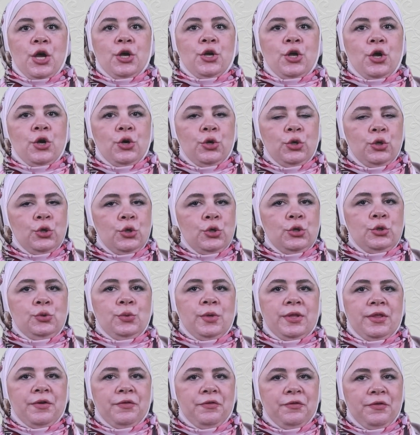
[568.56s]
Conclude
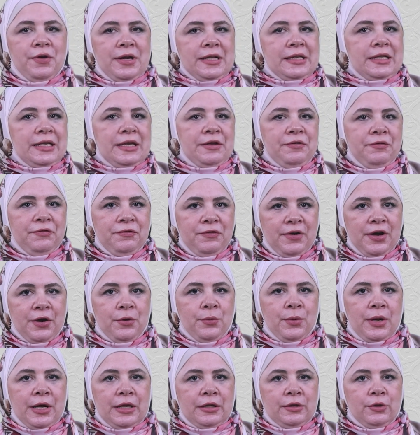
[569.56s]
with a friendly
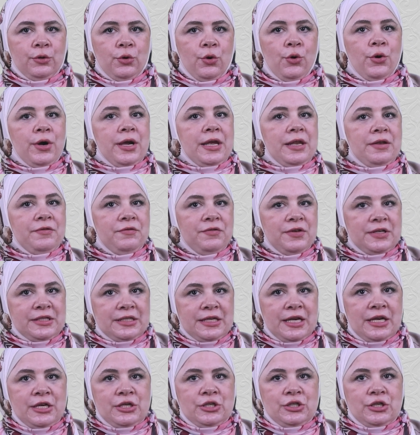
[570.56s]
farewell or
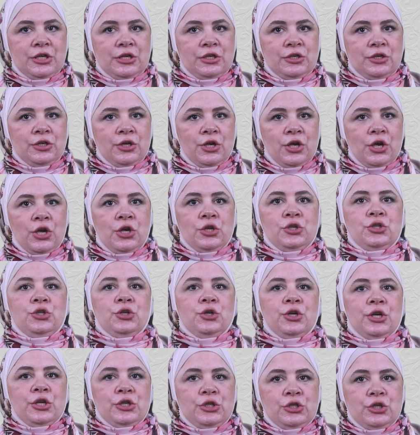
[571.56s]
invitation
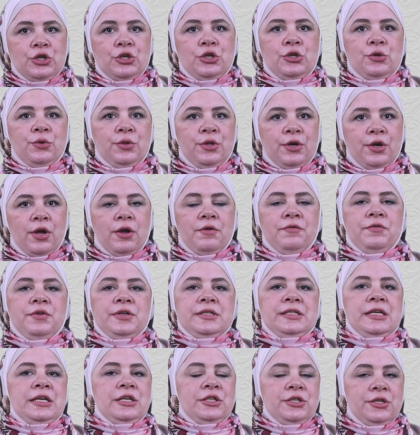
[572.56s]
to continue the
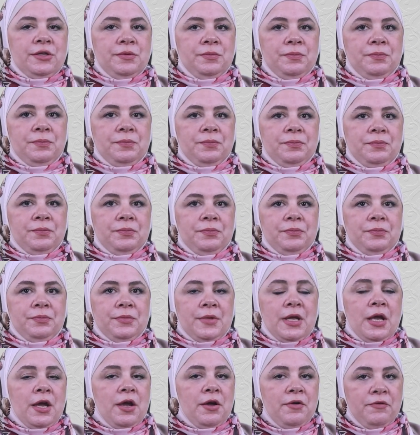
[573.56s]
conversation.
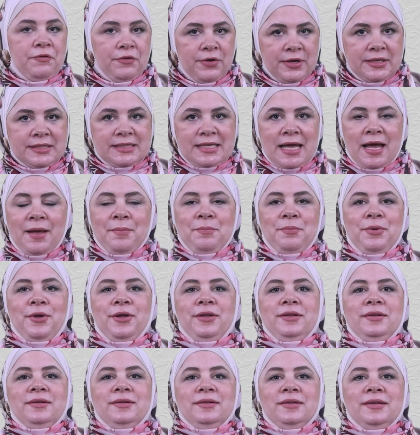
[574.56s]
For
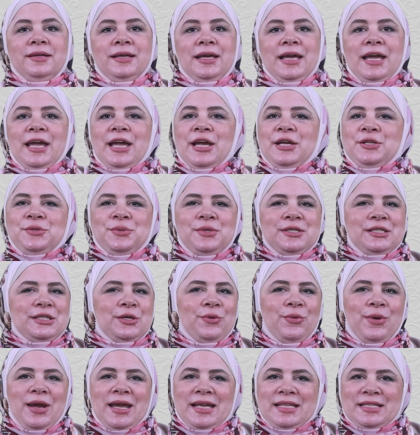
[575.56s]
example, it was
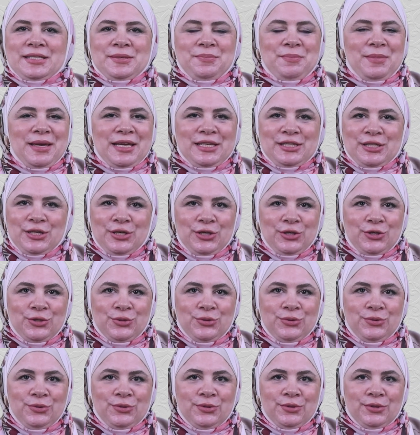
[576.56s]
great meeting
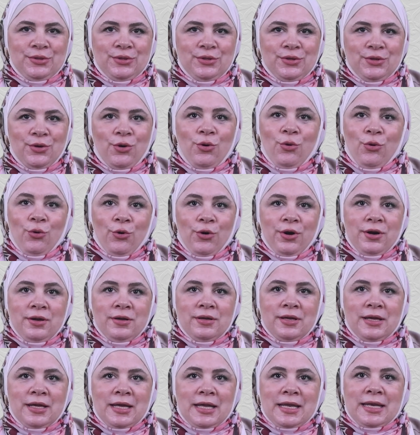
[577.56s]
you, or
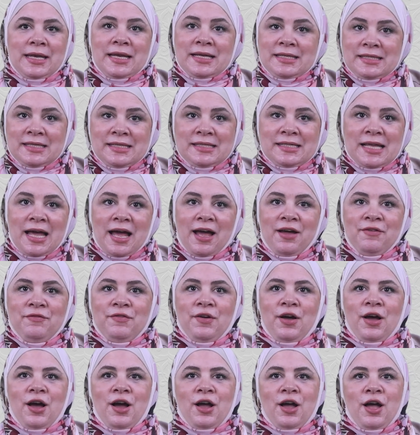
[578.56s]
let us
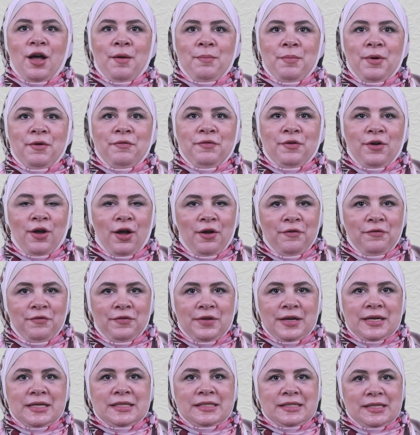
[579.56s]
have a cup of
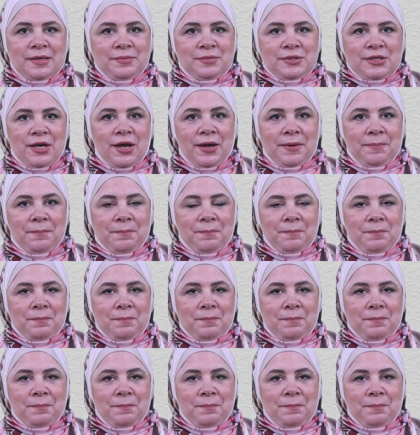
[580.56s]
coffee sometime.